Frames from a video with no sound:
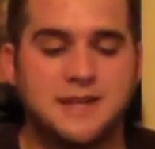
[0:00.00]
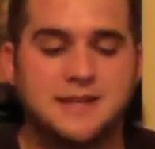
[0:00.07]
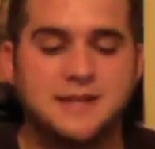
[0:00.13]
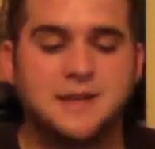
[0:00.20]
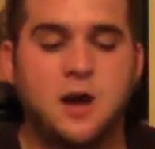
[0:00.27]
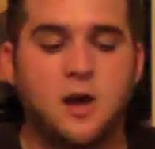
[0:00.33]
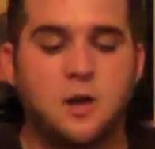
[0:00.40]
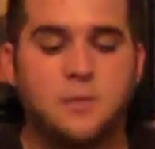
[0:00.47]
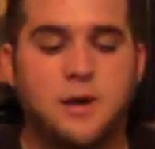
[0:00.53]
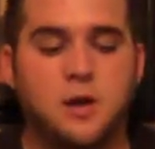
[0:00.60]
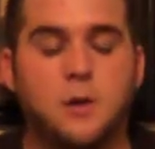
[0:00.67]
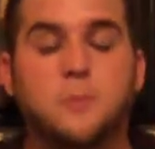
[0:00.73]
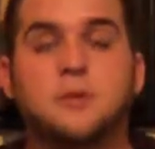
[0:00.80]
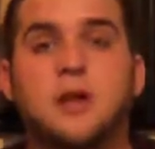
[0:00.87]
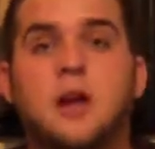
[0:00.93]
let's talk
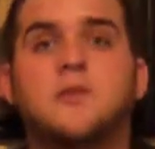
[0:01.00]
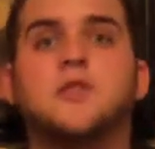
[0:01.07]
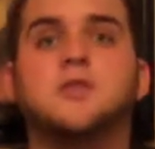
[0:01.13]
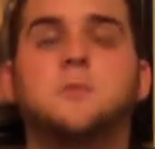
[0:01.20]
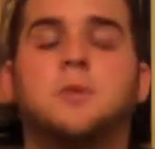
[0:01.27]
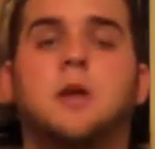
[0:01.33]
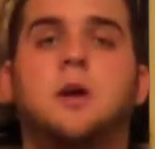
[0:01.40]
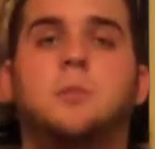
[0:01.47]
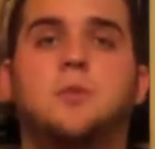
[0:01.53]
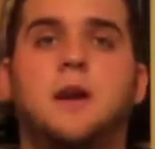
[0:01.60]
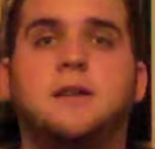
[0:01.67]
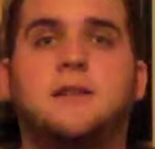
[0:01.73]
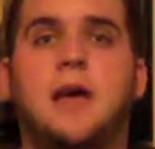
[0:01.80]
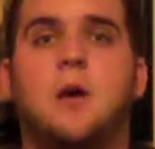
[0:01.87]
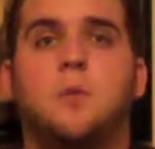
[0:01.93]
about our player versus player
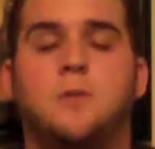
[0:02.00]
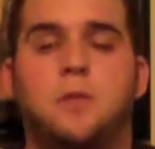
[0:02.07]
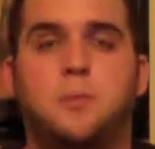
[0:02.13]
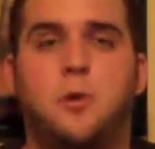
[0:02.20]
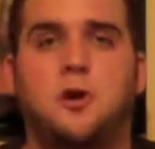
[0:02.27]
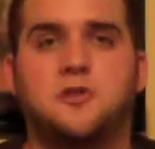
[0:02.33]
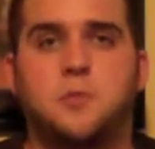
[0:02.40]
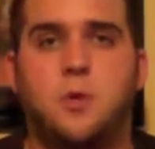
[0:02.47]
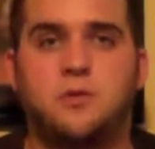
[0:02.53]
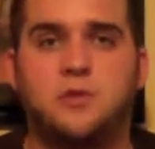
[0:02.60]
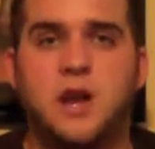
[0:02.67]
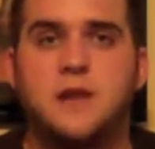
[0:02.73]
breakdown with the Baltimore